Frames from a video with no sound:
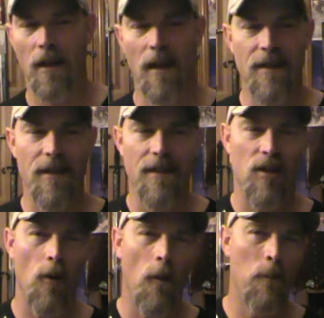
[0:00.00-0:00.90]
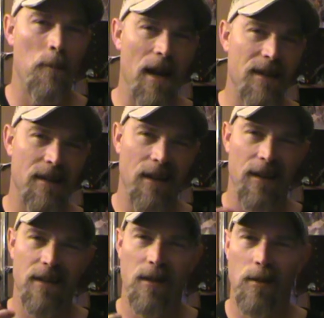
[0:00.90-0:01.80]
is it's so basic,
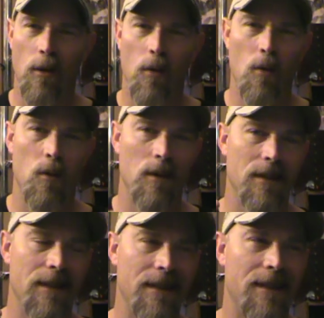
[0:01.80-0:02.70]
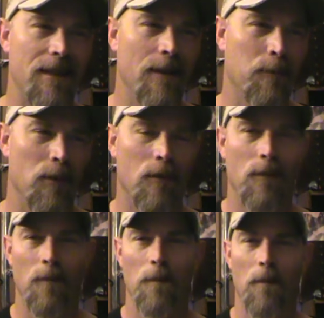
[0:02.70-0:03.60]
it's so simple,
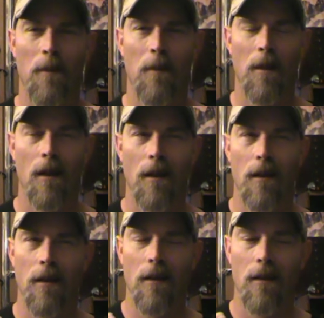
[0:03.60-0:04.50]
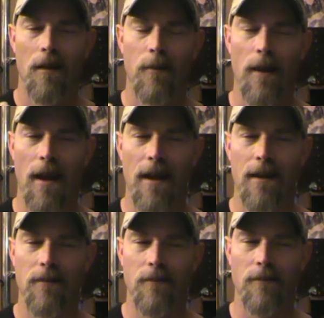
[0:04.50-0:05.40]

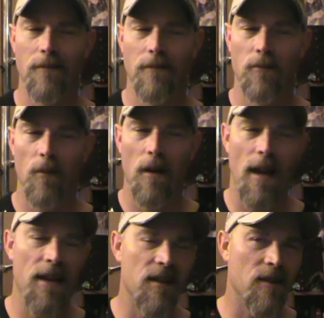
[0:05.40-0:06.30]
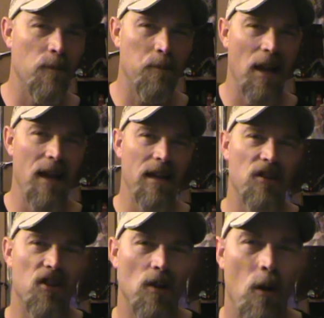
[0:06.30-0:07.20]
that as playing
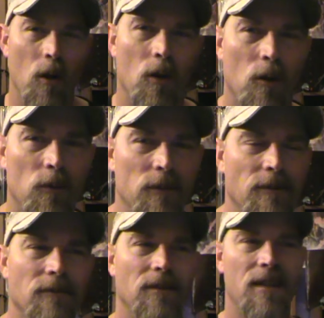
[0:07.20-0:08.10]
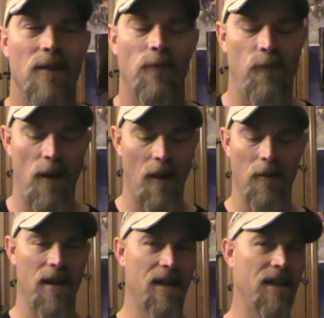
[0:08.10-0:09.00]
solo, it's
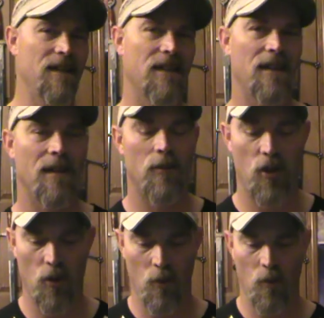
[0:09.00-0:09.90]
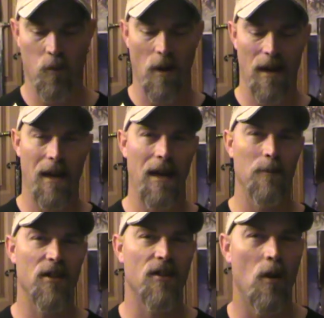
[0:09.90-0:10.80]
very easy to run a
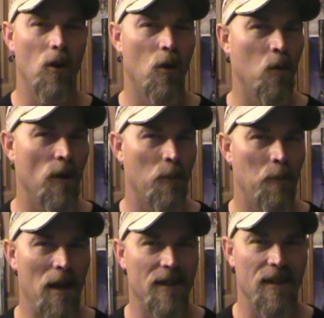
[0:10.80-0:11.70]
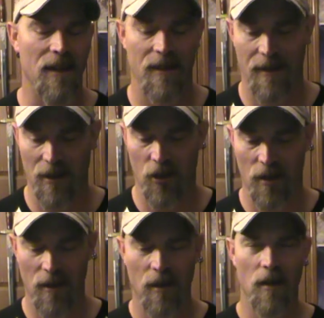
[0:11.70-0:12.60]
game solo with Basic Edition.